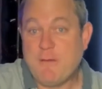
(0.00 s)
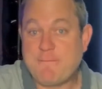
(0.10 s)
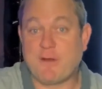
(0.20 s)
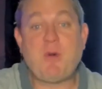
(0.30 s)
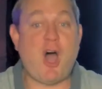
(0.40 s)

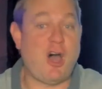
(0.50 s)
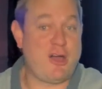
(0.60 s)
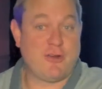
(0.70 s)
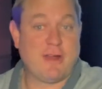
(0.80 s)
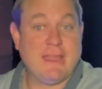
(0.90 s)
from
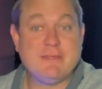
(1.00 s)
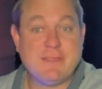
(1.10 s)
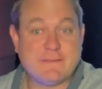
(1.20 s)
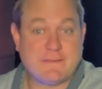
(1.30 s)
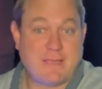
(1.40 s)
honoring
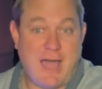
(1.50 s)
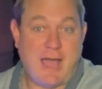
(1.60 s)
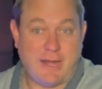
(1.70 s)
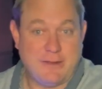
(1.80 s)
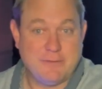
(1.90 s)
this
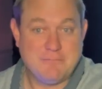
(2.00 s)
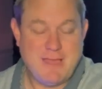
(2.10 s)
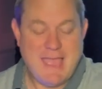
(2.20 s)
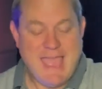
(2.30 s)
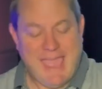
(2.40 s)
God.
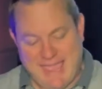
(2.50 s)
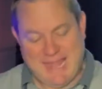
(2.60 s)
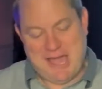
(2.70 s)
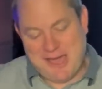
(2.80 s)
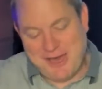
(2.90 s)

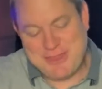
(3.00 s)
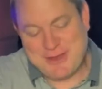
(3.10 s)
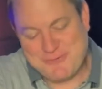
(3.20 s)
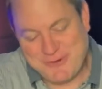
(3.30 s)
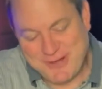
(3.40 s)
In
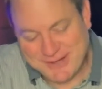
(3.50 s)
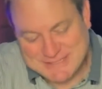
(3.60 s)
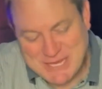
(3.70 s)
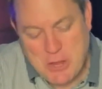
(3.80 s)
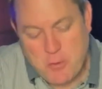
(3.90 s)
other
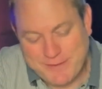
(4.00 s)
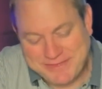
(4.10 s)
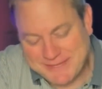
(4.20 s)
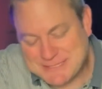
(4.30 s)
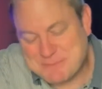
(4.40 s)
words, what
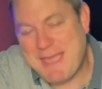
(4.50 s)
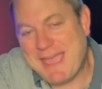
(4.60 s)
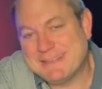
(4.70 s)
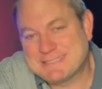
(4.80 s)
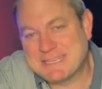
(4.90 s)
this
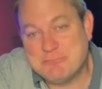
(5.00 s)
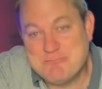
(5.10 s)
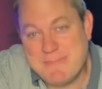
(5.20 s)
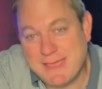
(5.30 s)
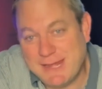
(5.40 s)
man is
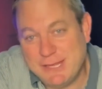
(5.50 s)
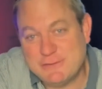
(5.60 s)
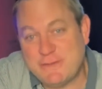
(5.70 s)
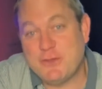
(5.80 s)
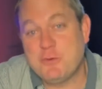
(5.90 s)
admitting
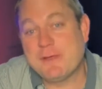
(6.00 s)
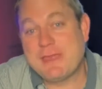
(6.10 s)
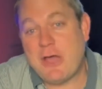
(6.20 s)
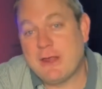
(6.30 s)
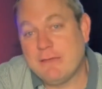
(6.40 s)
to
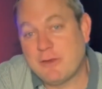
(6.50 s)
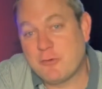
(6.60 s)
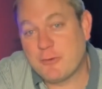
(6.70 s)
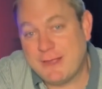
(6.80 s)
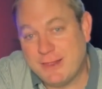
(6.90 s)
without even
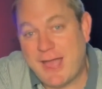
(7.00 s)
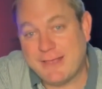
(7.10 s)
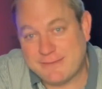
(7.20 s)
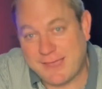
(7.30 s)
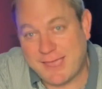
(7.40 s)

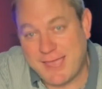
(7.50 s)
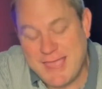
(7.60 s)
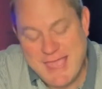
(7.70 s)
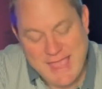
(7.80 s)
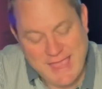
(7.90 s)
realizing it
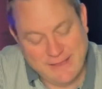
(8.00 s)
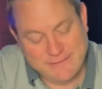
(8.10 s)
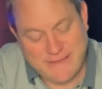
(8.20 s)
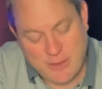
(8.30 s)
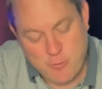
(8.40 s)

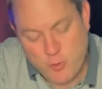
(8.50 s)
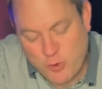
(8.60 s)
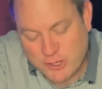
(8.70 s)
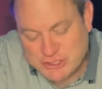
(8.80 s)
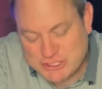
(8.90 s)
is he
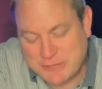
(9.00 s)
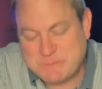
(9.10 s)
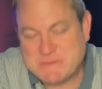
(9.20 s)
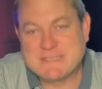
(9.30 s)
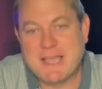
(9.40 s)

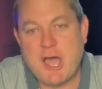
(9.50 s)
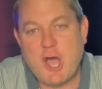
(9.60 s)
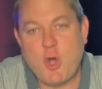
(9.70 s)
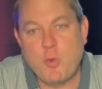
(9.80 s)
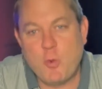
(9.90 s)
worships
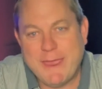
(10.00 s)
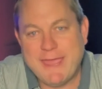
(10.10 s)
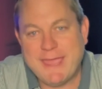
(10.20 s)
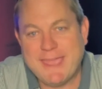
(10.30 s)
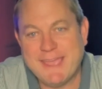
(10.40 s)
a
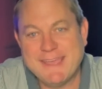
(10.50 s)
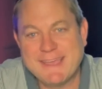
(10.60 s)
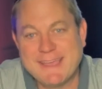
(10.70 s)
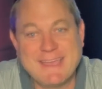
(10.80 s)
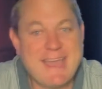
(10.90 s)
weak
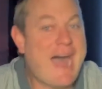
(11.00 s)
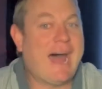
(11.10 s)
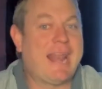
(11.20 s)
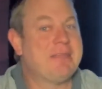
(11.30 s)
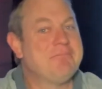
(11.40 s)
God.